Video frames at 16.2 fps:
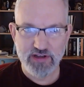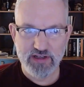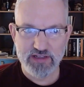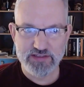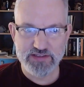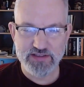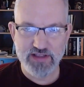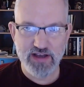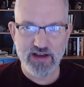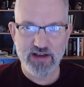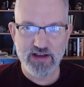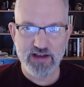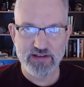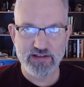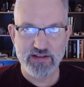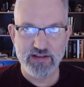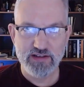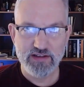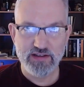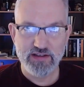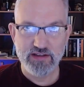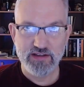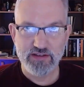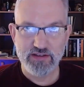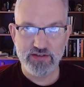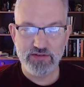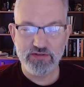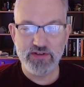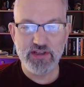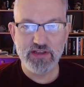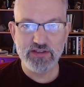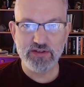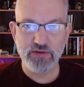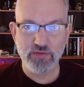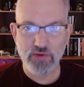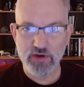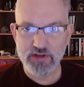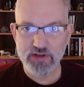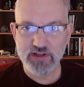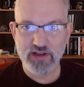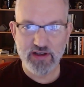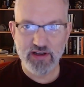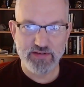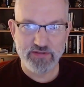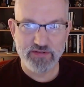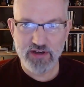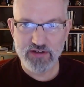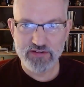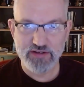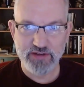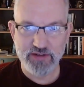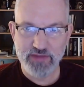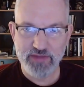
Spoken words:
It's not unique to one kind of concrete.